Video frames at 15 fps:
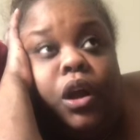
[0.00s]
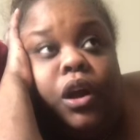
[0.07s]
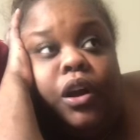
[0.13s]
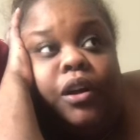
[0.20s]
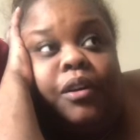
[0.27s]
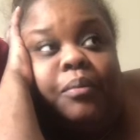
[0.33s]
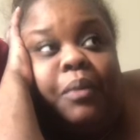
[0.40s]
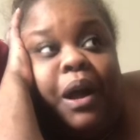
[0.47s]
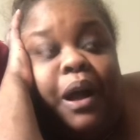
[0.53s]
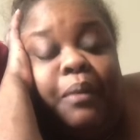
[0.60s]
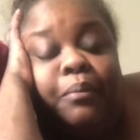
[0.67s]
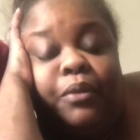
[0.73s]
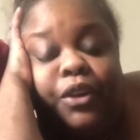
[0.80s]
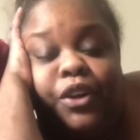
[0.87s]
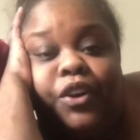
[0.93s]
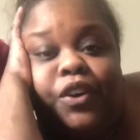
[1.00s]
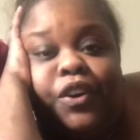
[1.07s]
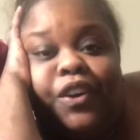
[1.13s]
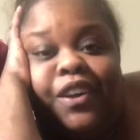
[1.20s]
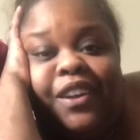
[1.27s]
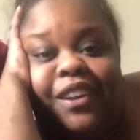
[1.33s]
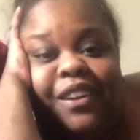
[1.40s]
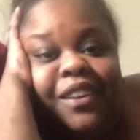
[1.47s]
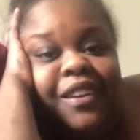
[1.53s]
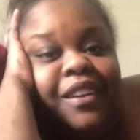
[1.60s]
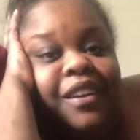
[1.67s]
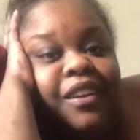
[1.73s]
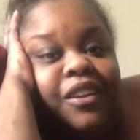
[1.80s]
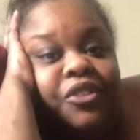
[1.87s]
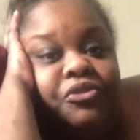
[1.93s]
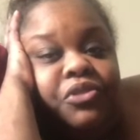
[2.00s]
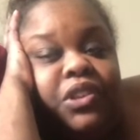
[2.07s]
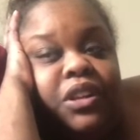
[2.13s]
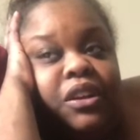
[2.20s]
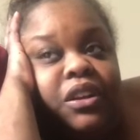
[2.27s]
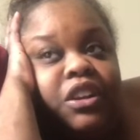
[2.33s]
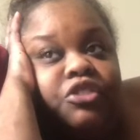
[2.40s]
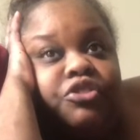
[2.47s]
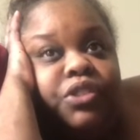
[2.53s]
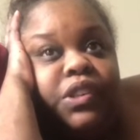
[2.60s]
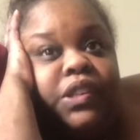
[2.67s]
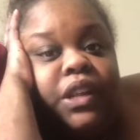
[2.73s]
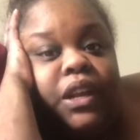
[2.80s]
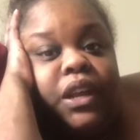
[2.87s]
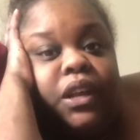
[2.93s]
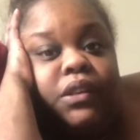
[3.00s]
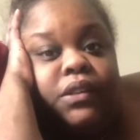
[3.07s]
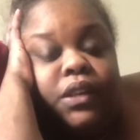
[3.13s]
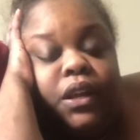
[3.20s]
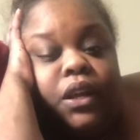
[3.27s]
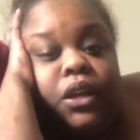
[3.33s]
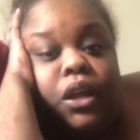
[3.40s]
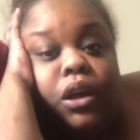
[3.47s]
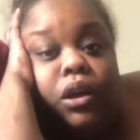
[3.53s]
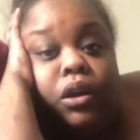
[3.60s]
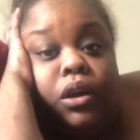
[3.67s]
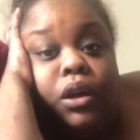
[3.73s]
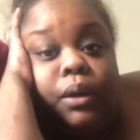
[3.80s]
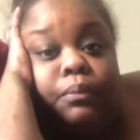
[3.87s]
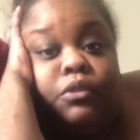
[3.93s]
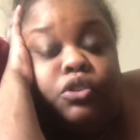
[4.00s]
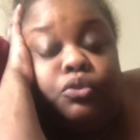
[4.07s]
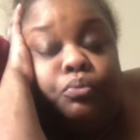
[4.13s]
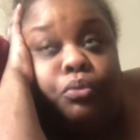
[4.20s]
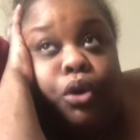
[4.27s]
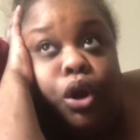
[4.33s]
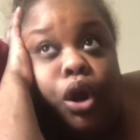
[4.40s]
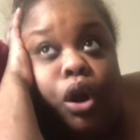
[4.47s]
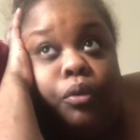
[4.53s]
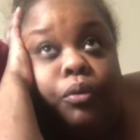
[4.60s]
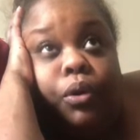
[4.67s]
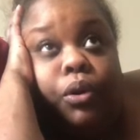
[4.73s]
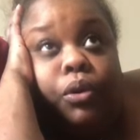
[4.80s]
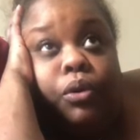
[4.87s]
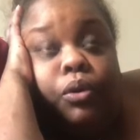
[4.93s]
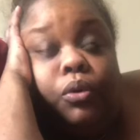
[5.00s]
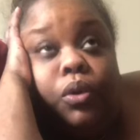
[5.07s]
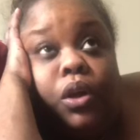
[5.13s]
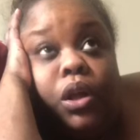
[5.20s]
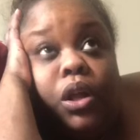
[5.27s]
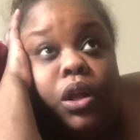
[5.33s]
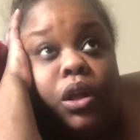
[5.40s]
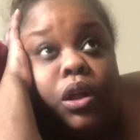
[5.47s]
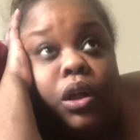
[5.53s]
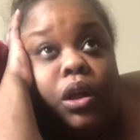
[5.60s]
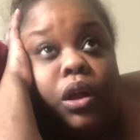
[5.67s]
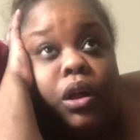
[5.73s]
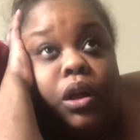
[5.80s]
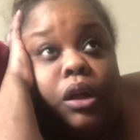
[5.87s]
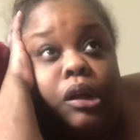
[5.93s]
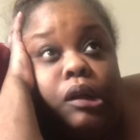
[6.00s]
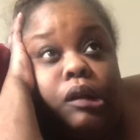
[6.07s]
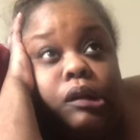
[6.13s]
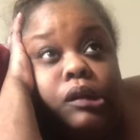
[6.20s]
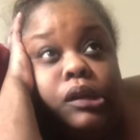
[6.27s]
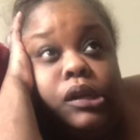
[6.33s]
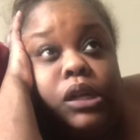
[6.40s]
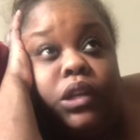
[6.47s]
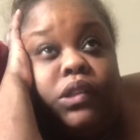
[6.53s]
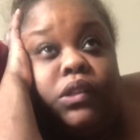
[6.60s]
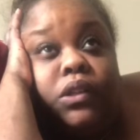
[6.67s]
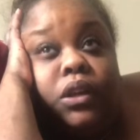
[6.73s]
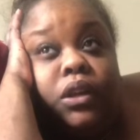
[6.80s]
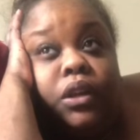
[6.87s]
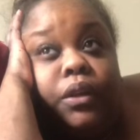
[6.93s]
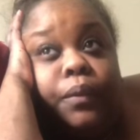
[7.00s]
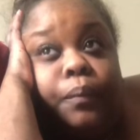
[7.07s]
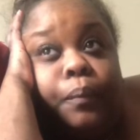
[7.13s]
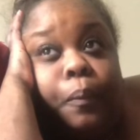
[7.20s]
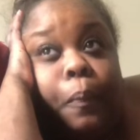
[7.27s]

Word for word: um, I'm good. You still get your Sunday sing along come tomorrow. Uh, let's see.